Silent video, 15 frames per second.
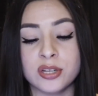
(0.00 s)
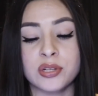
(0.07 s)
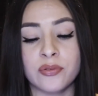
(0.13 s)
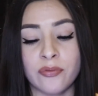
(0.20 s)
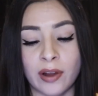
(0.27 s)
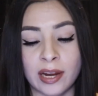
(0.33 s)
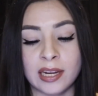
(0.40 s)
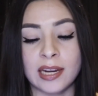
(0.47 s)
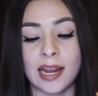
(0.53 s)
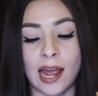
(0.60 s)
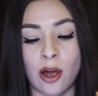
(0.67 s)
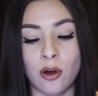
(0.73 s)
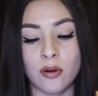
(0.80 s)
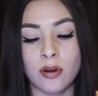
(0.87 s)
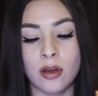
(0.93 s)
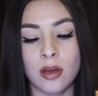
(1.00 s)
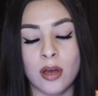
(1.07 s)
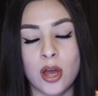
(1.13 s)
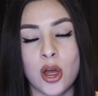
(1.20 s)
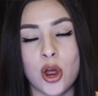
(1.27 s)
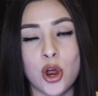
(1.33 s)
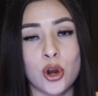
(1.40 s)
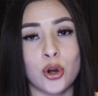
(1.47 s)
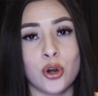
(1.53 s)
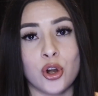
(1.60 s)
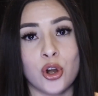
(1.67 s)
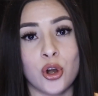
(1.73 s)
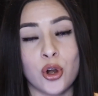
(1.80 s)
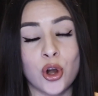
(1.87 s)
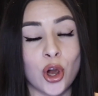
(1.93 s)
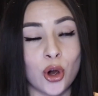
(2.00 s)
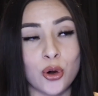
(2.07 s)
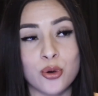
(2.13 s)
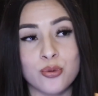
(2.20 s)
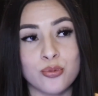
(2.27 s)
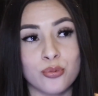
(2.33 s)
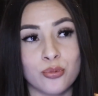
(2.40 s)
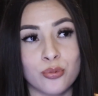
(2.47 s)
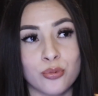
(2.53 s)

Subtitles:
finding out? No